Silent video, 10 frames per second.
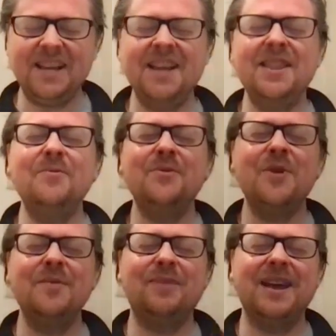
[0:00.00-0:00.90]
and they were
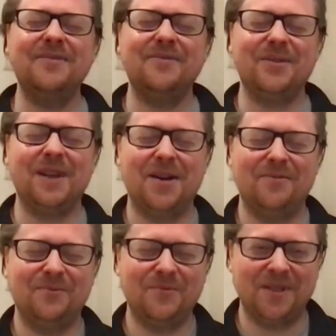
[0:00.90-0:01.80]
quite playful
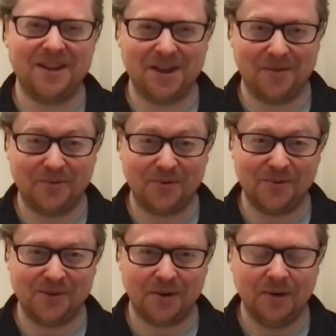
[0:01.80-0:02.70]
um, when they come through.
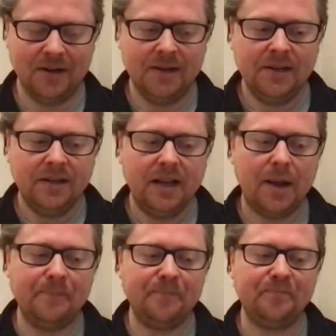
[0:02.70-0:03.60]
So
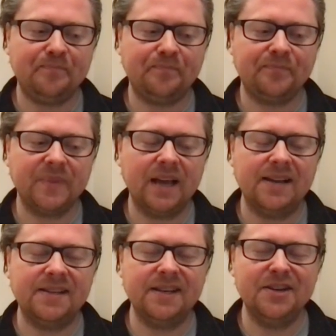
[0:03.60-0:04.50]
um, I
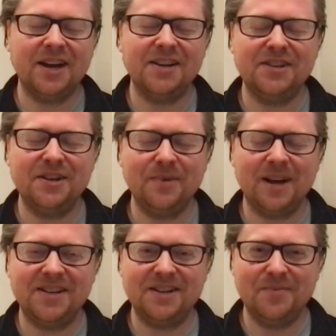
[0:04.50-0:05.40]
did it. I did a
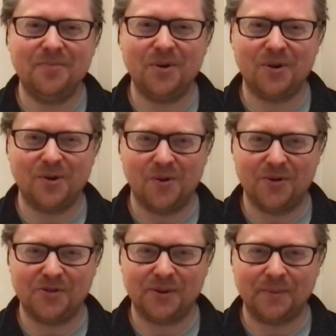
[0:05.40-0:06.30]
I did a book
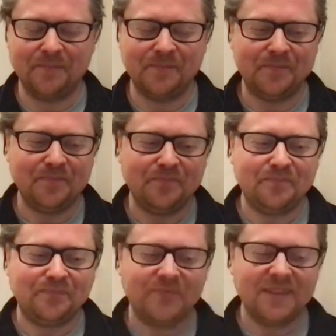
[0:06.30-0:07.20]
launch
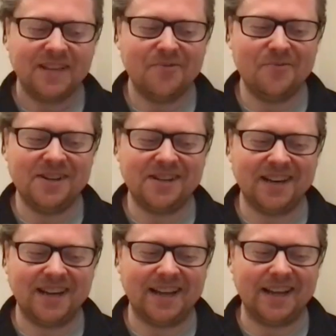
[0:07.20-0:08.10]

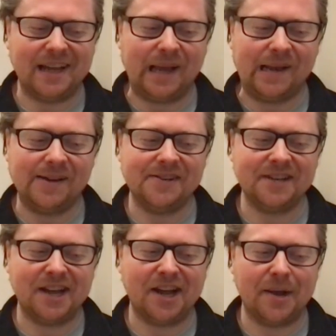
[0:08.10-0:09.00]
recently, and
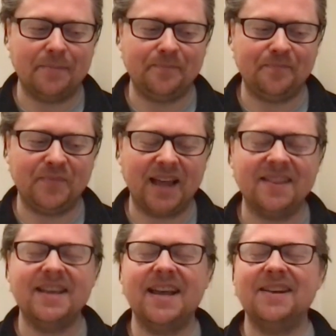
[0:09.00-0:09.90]
um, at
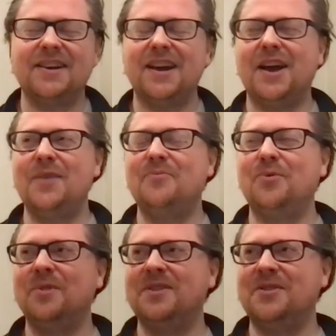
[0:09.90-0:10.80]
the end, I, I,
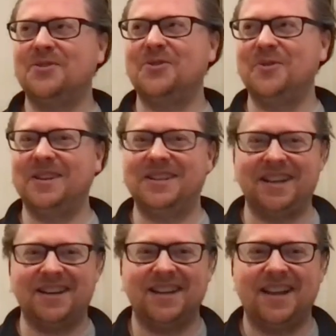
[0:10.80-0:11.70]
brought the Arcturians
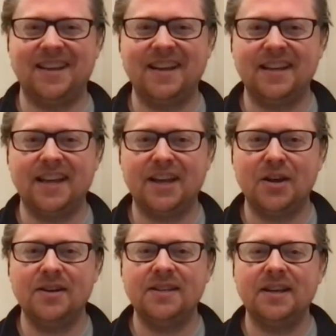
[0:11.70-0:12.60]
in, and they they
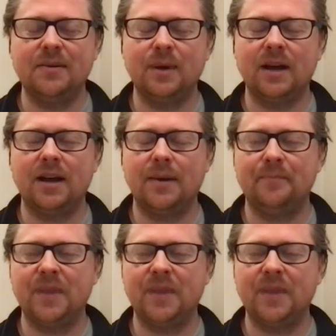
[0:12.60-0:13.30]
kind of did a, a,